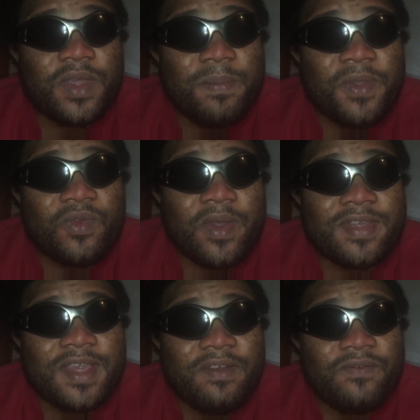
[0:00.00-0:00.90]
We keep it to
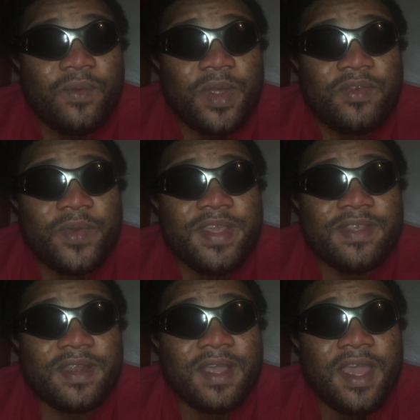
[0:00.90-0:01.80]
ourselves. For what
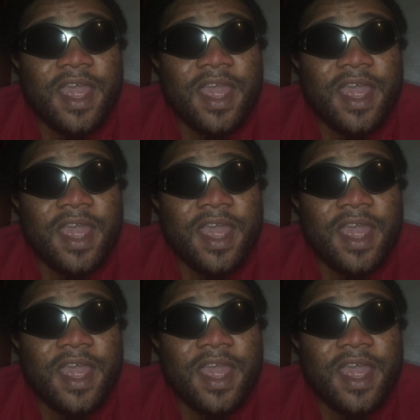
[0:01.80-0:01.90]
reason?